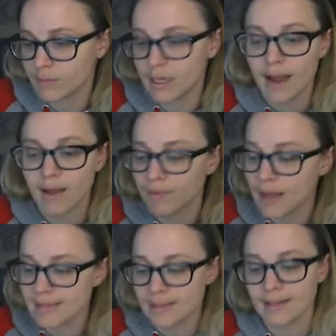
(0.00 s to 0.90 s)
But yeah,
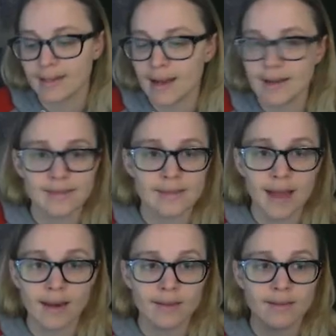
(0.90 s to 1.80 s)
that's it, guys.
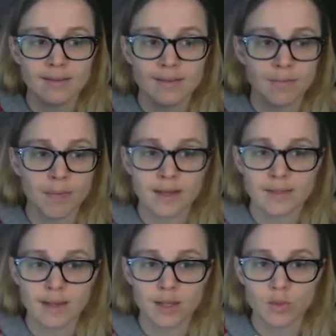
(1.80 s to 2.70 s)
That is my
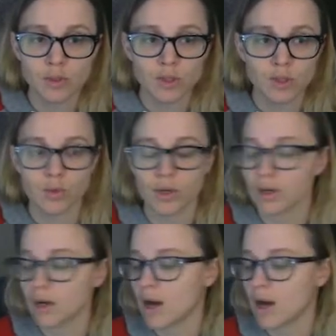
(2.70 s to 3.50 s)
sketchbook tour.